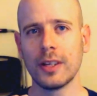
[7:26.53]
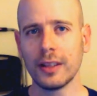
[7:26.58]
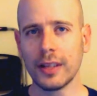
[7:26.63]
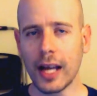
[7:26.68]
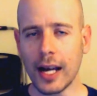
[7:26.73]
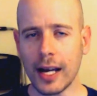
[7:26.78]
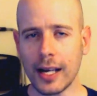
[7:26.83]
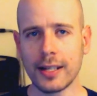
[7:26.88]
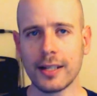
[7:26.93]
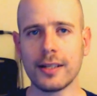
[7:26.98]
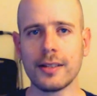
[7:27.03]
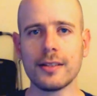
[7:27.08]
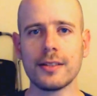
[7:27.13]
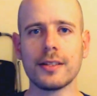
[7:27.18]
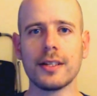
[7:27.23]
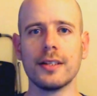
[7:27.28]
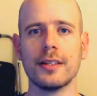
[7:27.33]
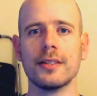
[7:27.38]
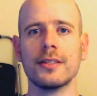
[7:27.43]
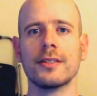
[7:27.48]

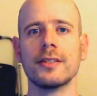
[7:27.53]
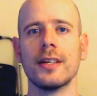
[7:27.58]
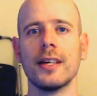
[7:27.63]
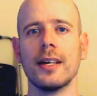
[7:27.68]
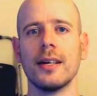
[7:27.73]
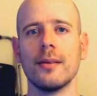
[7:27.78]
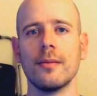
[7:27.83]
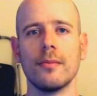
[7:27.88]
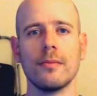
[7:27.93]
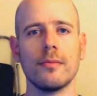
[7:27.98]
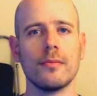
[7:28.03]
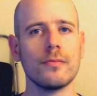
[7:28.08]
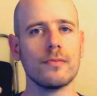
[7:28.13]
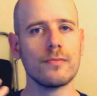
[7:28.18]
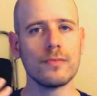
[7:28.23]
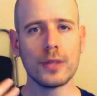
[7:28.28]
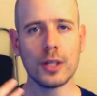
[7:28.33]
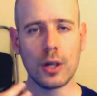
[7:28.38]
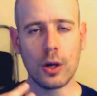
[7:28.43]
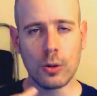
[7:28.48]
lines and the same,